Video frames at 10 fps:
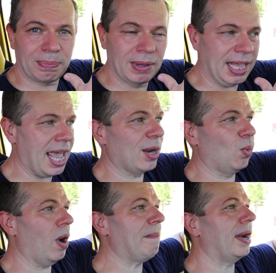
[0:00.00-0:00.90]
he had
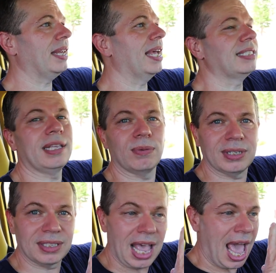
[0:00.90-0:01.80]
one podcast that
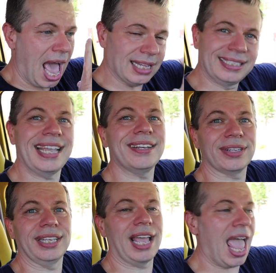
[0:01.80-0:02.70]
was
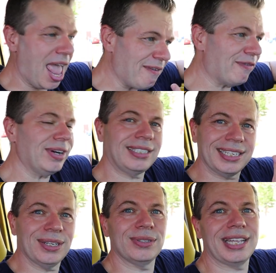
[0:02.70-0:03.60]
daily every
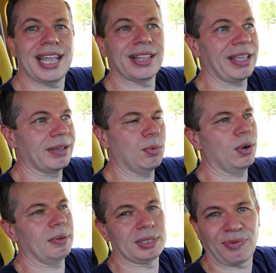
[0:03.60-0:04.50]
single day like
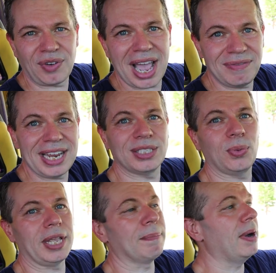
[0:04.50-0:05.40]
well it was five days a
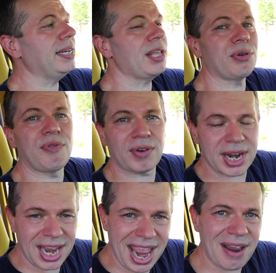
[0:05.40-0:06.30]
week monday through
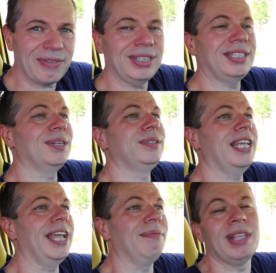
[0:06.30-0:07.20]
friday every single
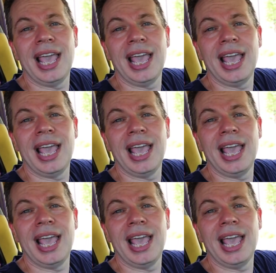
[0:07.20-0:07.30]
day